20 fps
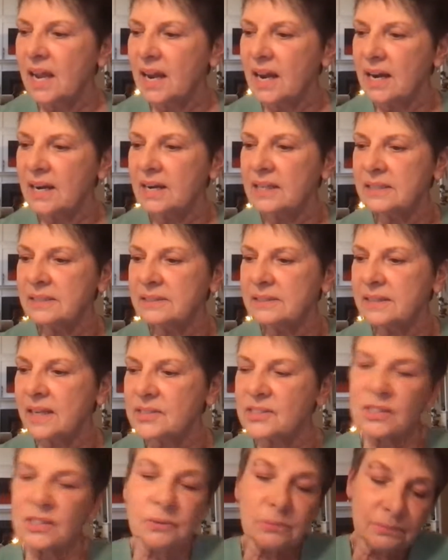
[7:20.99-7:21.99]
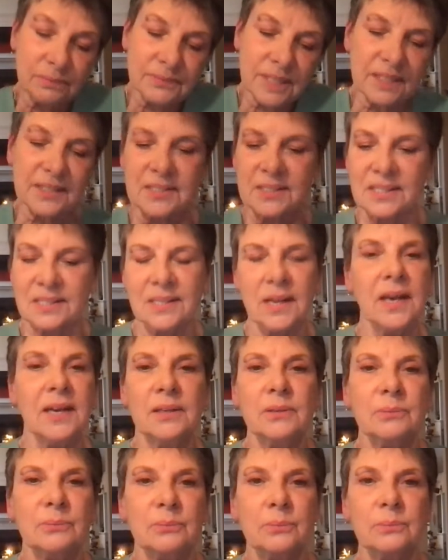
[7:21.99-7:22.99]
And so, needless to
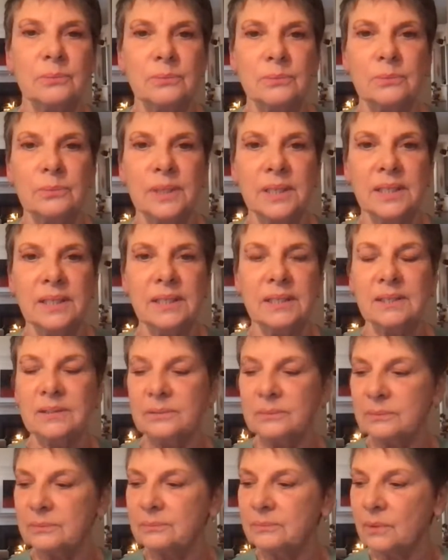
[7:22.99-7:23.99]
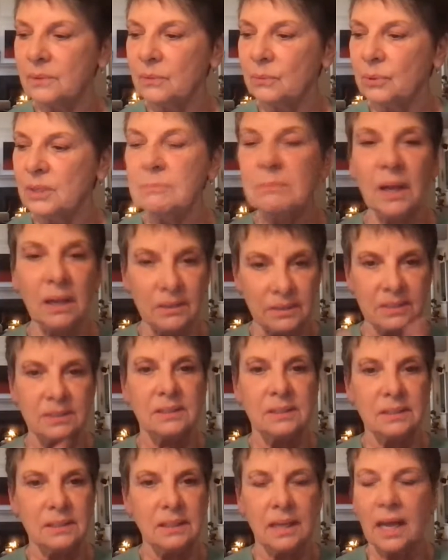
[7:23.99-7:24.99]
say, we
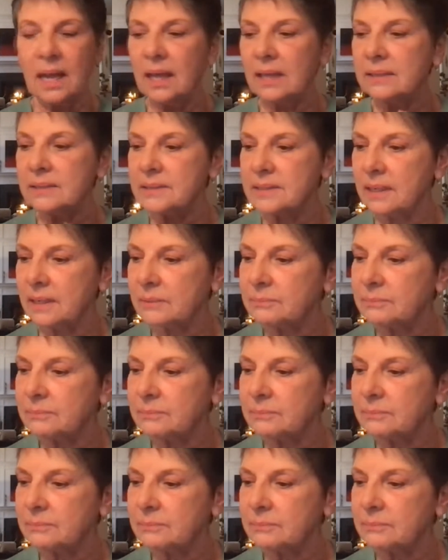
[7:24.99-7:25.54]
melded, and